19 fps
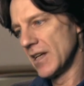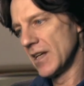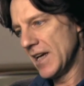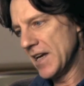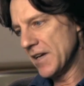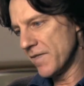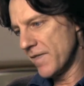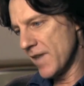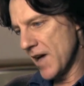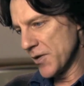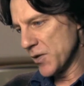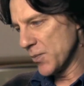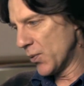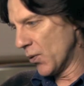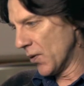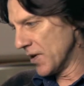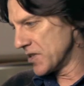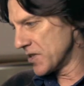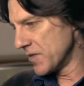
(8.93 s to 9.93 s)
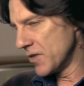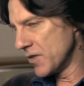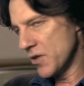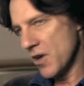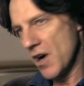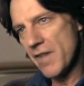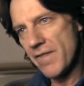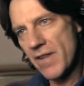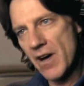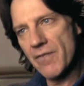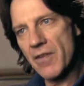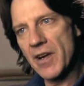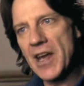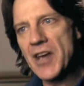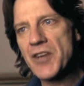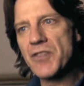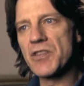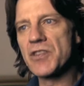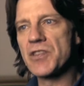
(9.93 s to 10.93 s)
he'd found a point of view that I found very
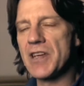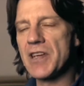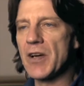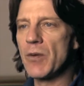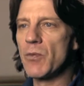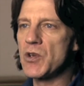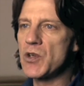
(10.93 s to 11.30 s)
interesting,